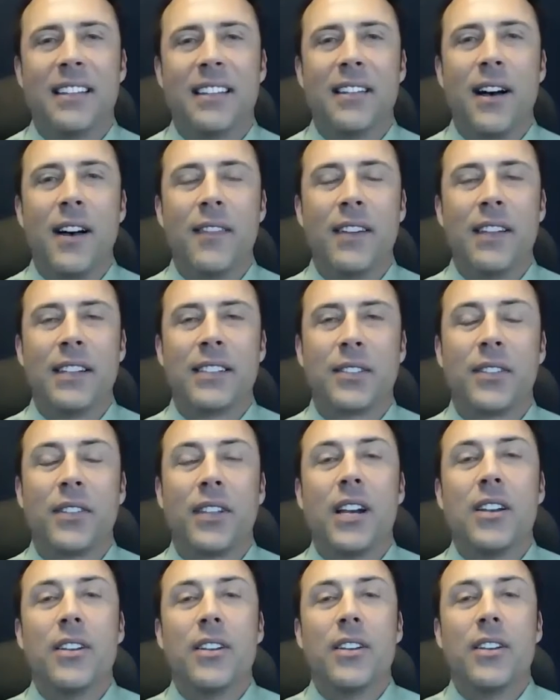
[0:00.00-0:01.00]
love it. So
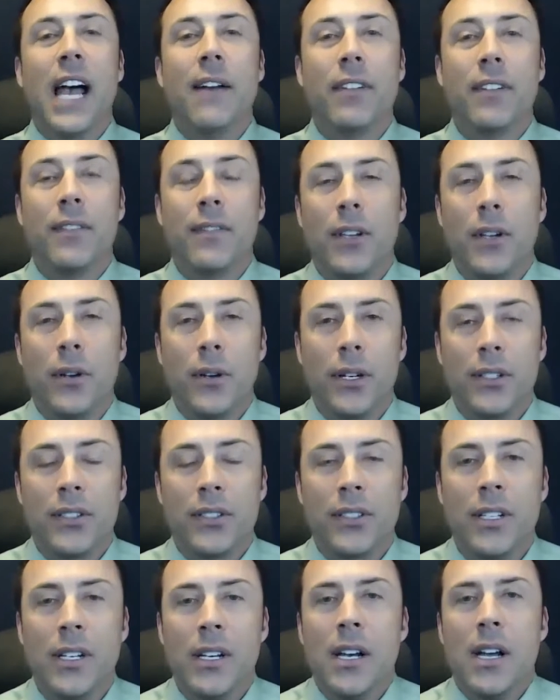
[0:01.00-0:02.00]
there you have it,
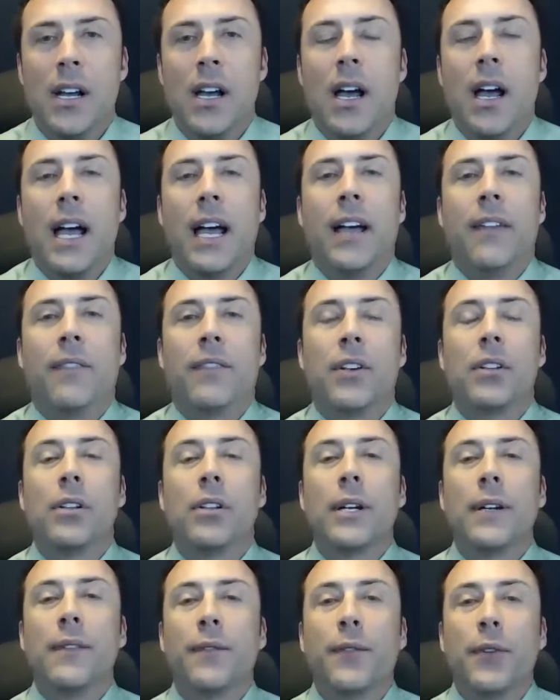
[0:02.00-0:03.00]
viewers. If you're
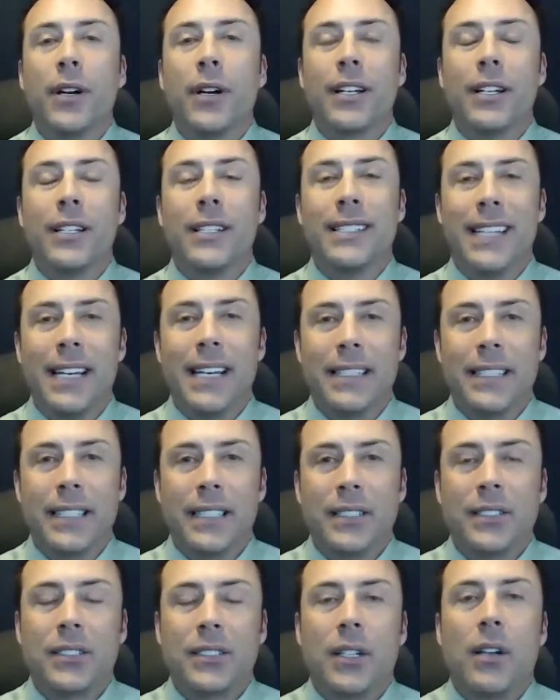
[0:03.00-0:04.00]
looking for a good
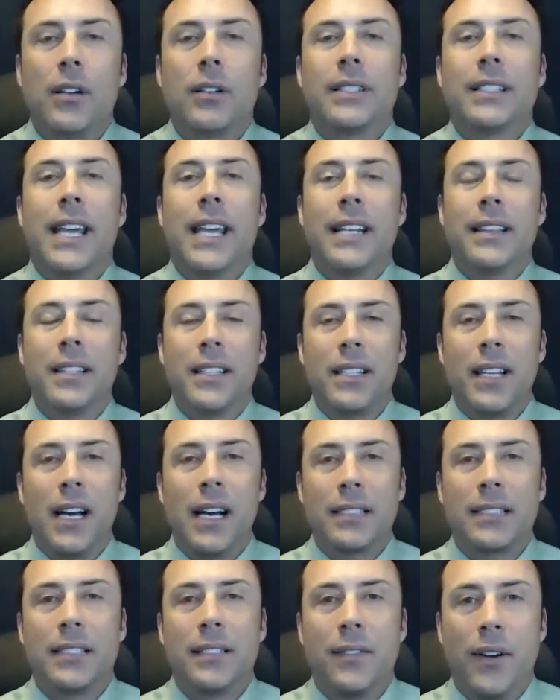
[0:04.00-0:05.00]
dentist, take the
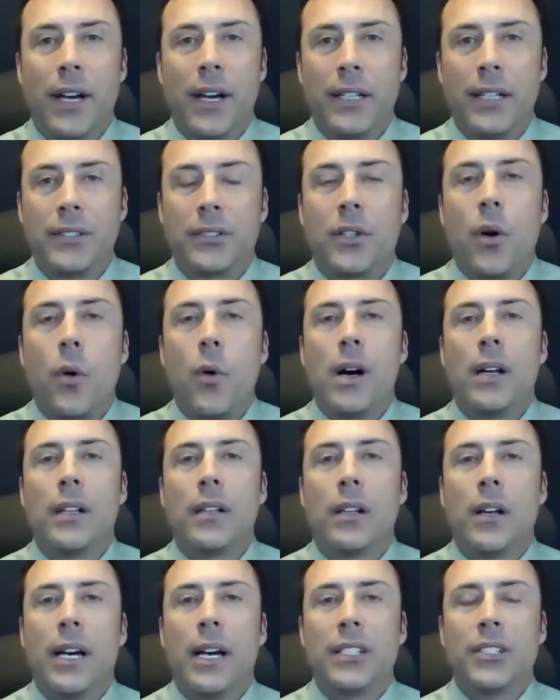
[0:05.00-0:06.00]
doc's advice. Go
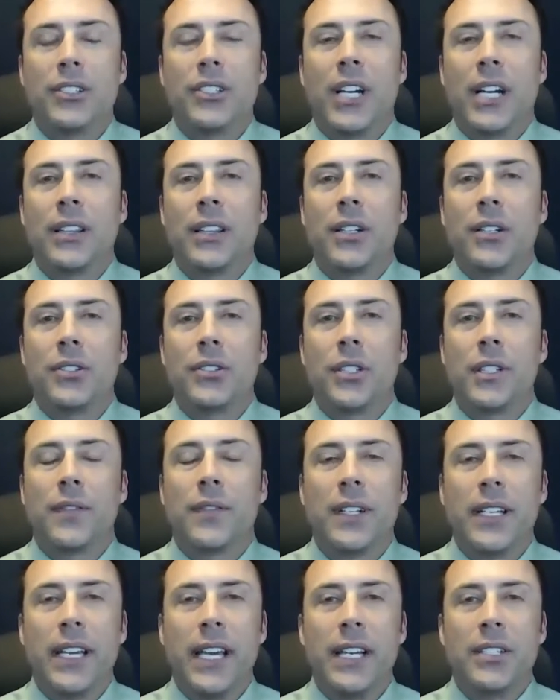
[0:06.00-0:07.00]
online, check their
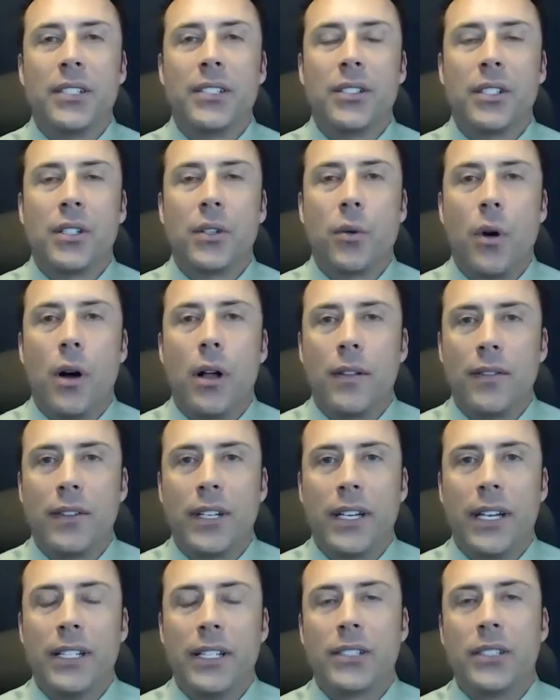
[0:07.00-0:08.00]
certifications and
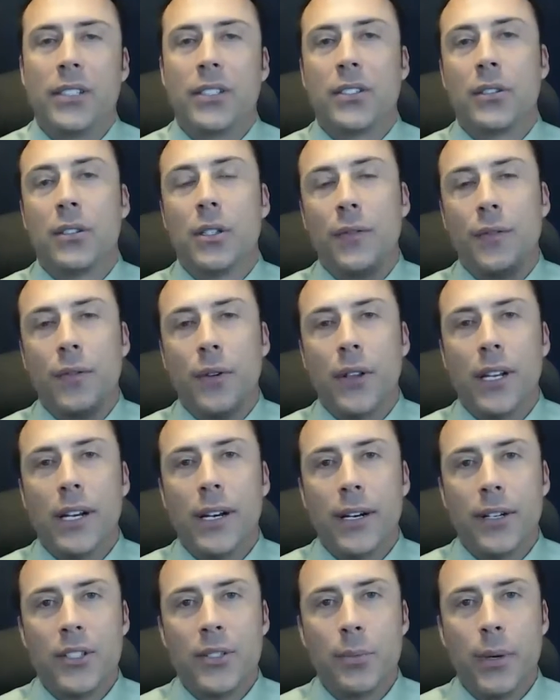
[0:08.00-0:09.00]
qualifications, look for
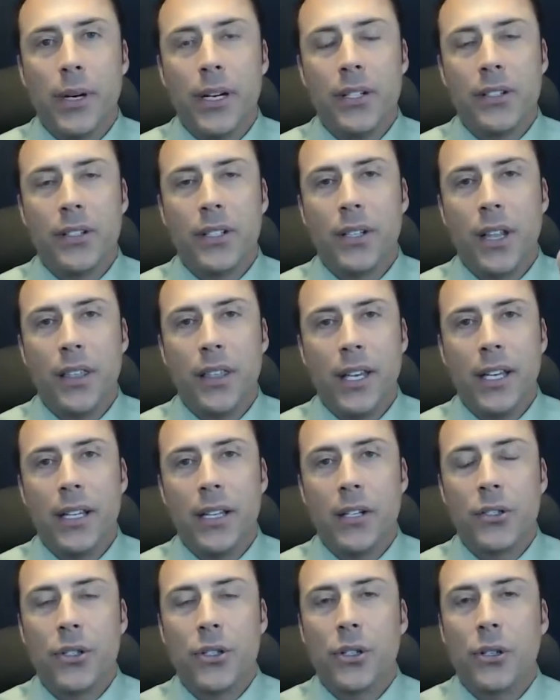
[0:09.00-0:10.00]
their experience and the
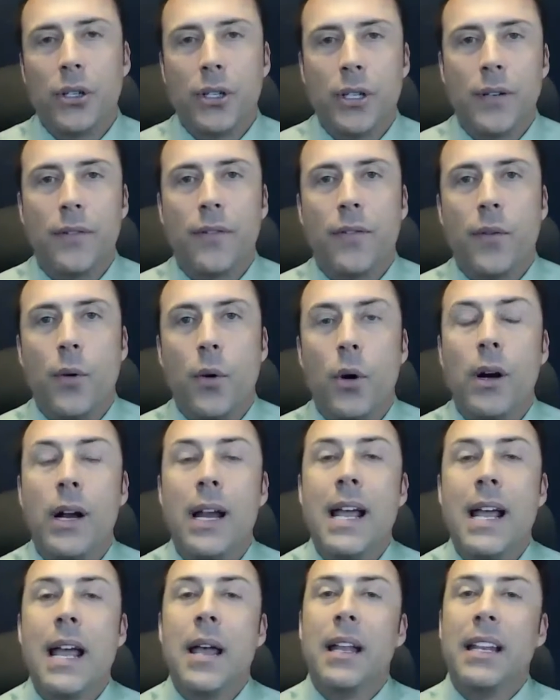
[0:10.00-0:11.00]
thing that you're looking
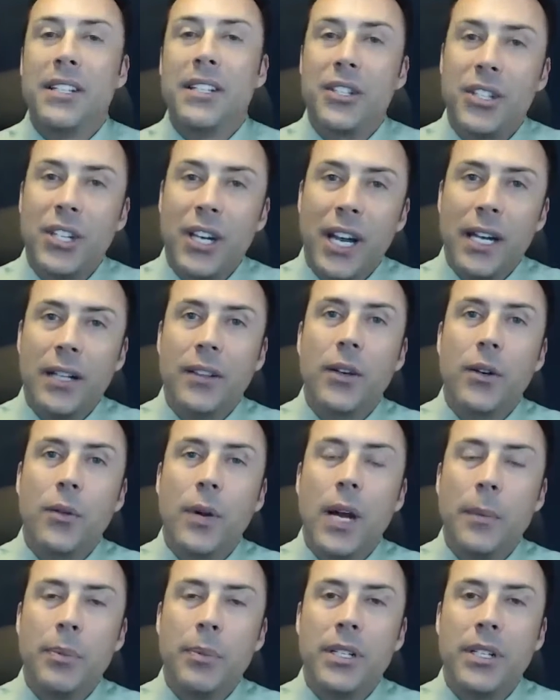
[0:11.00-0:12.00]
for, and check their
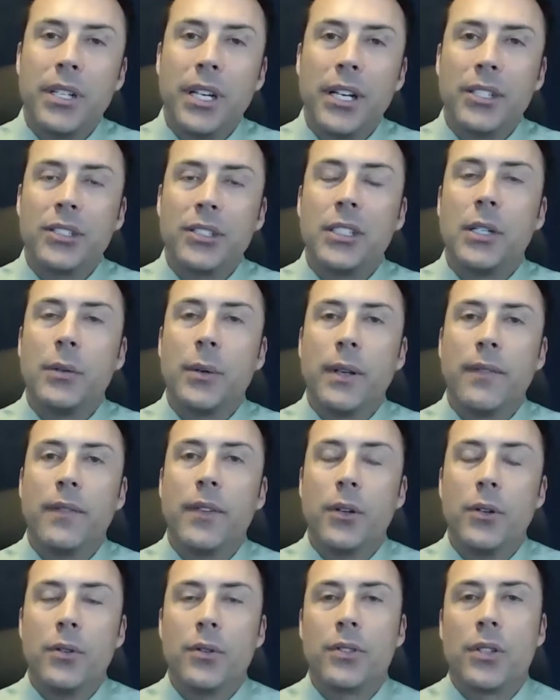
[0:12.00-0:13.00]
reputation and
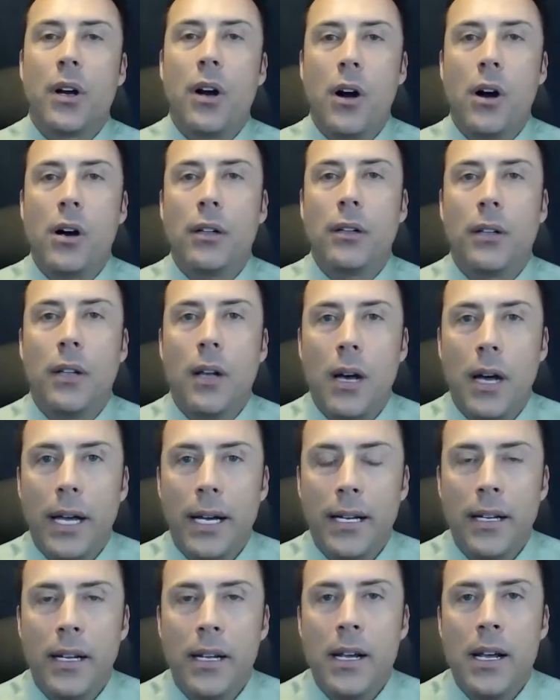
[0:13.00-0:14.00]
reviews
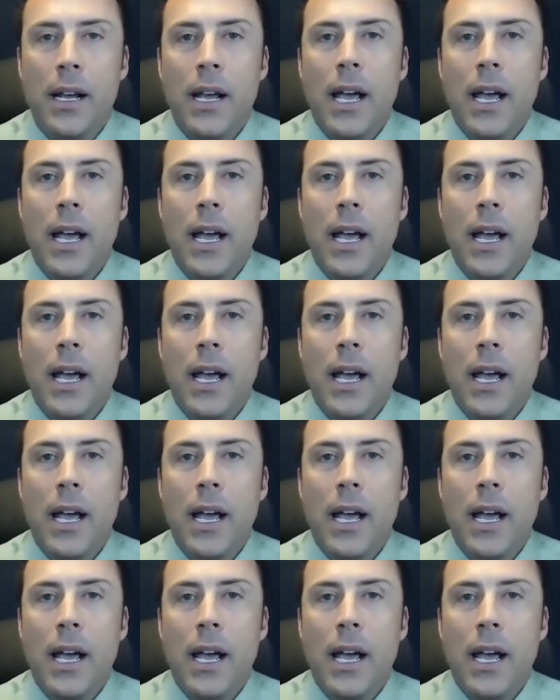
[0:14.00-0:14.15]
online.